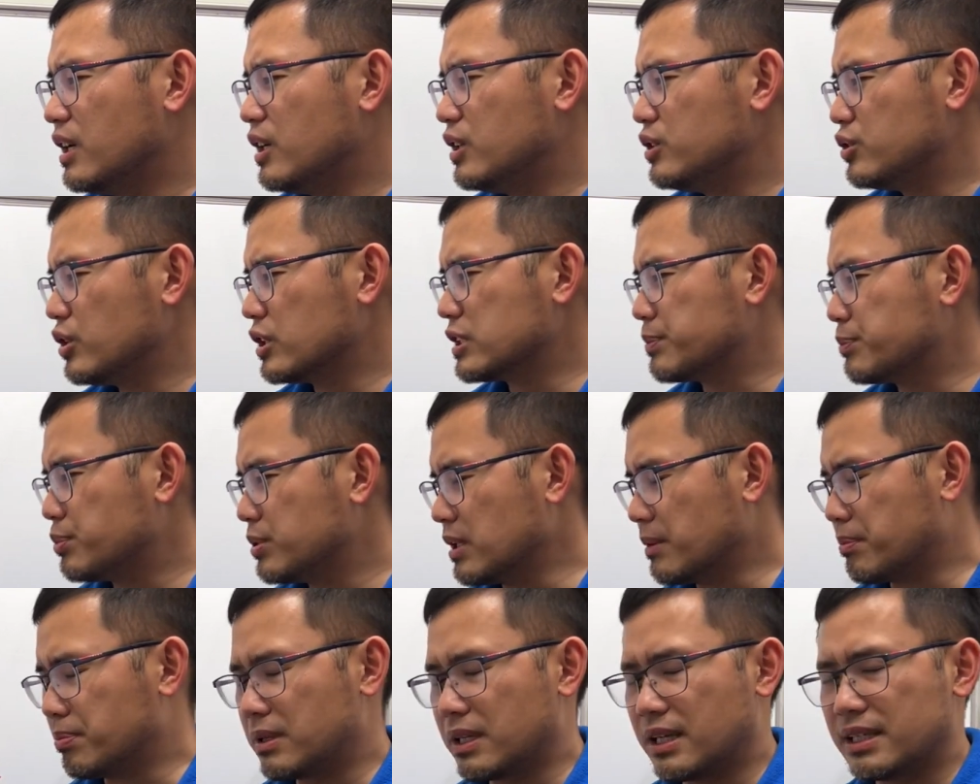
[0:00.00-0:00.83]
just put
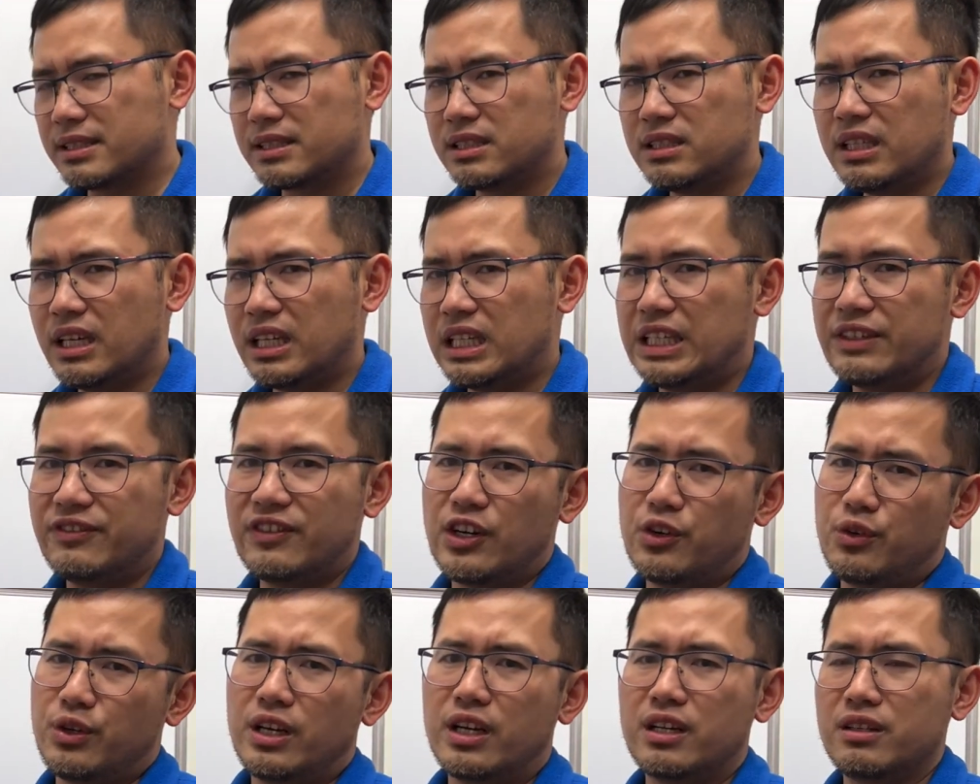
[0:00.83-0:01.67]
a plus C at the
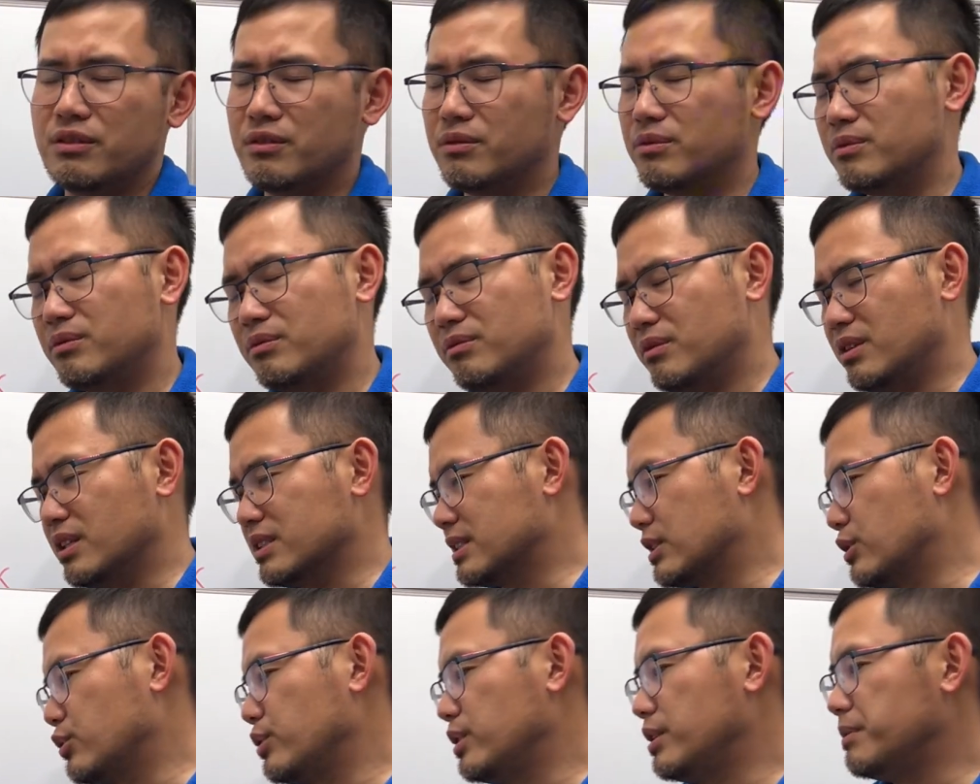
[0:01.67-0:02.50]
very end.
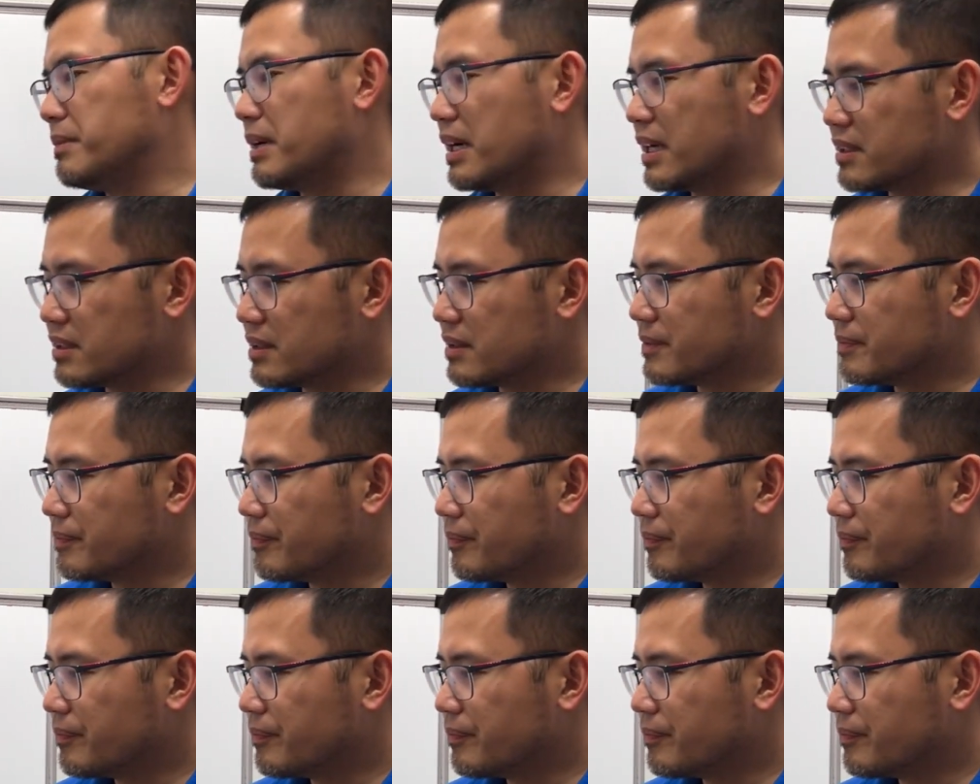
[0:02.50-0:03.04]
Doesn't really matter.